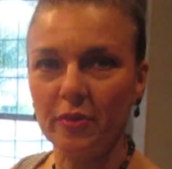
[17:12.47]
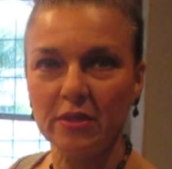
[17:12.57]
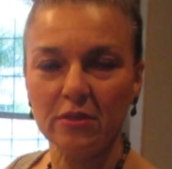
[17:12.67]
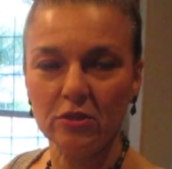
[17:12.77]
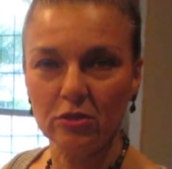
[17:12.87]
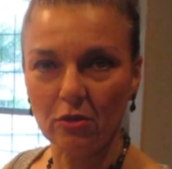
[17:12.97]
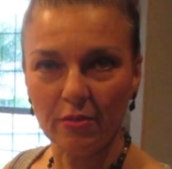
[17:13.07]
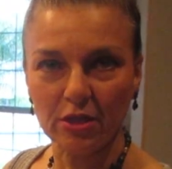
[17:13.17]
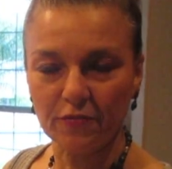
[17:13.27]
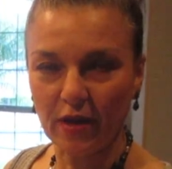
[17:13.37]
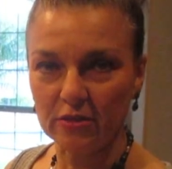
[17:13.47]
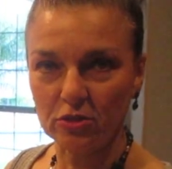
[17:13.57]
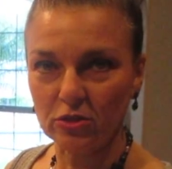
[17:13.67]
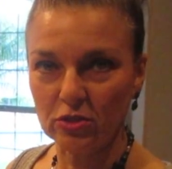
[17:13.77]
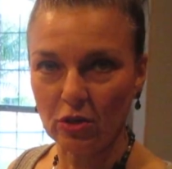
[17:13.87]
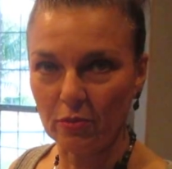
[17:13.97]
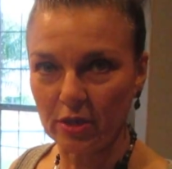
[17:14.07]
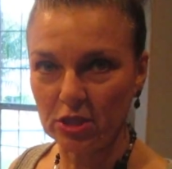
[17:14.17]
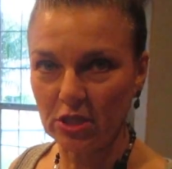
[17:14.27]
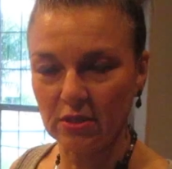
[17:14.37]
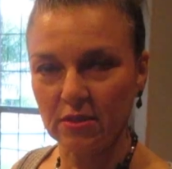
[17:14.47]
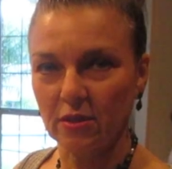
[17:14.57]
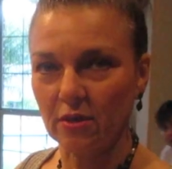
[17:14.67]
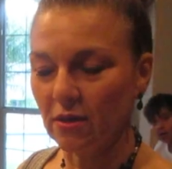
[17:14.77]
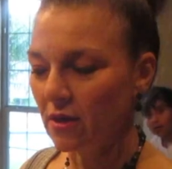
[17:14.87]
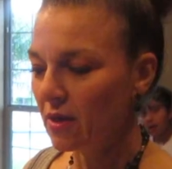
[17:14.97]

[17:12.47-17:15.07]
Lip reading: Makes it so much faster and so much easier.